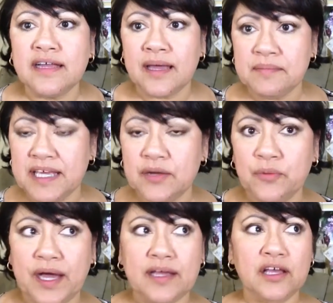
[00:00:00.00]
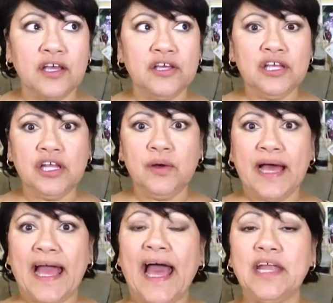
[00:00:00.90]
I mean, you know,
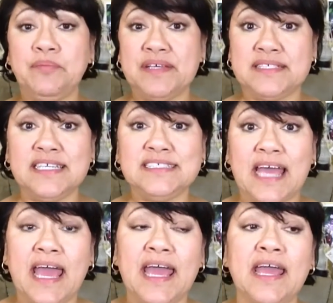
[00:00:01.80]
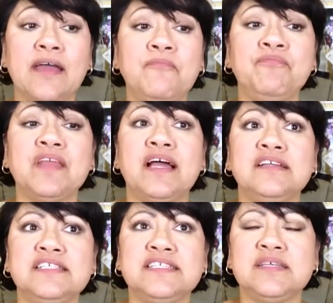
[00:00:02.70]
I had a busy day,
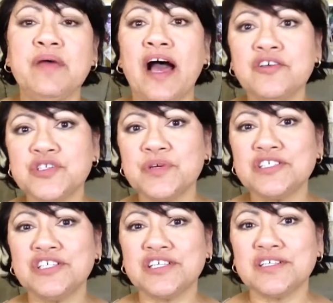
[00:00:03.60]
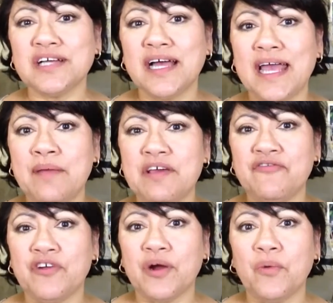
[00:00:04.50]
did some housework, took Emmett
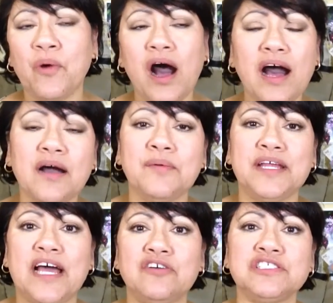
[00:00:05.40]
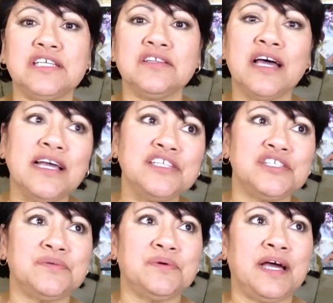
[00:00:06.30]
for a walk, went out to
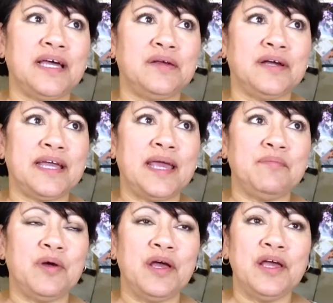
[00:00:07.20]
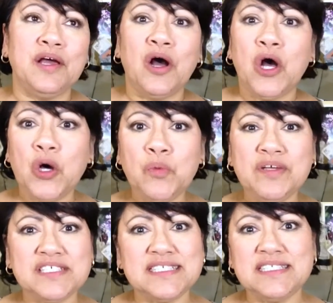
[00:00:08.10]
lunch, uh, came home,
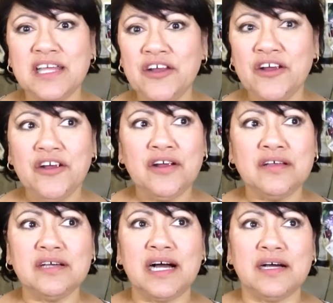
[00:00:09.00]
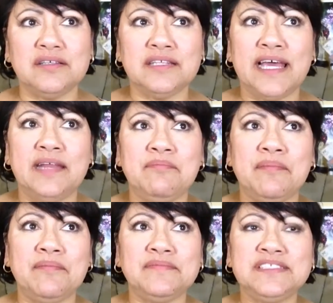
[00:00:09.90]
went to dinner, uh, laid
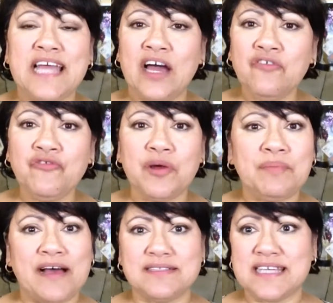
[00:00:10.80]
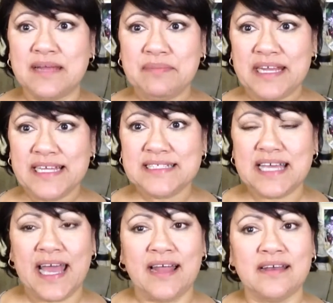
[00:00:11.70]
down for about ten minutes,
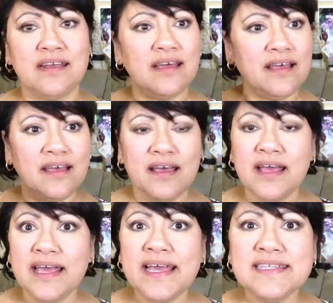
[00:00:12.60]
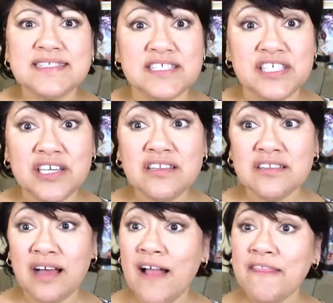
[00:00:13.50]
and it's still
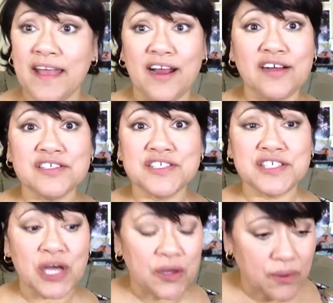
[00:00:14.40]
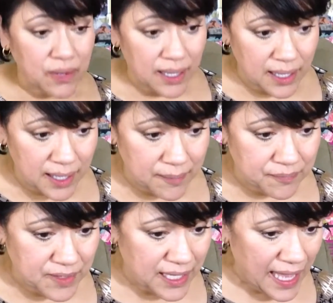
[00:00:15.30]
on there. So
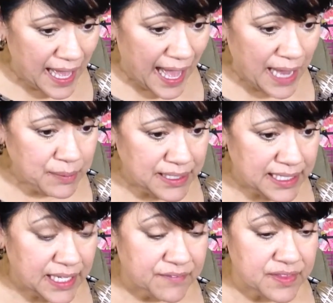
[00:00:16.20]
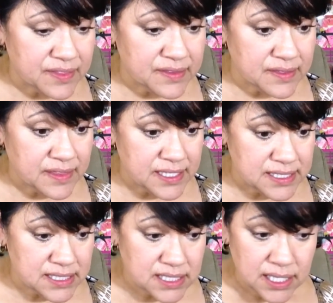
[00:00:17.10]
um, yeah, I would give
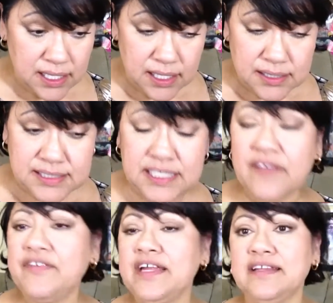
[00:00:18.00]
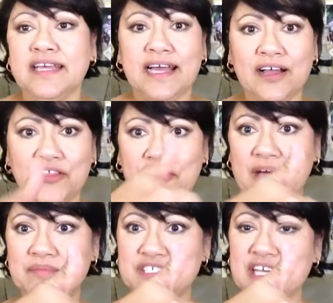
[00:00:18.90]
this definitely a
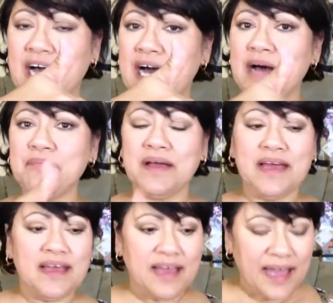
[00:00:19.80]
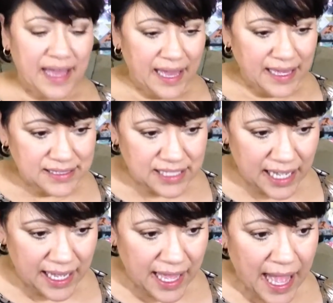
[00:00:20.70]
thumbs up, and uh,
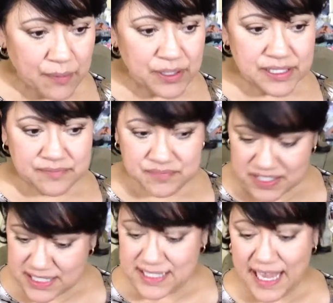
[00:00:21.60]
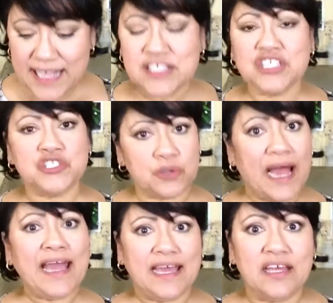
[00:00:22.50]
I would say to
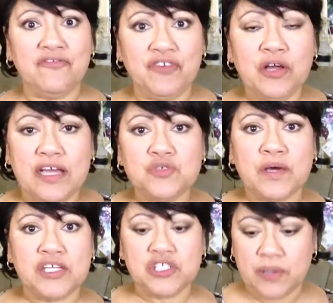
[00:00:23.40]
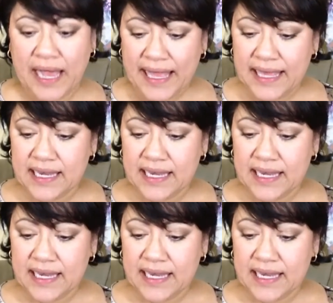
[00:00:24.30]
try it if you guys want to try it.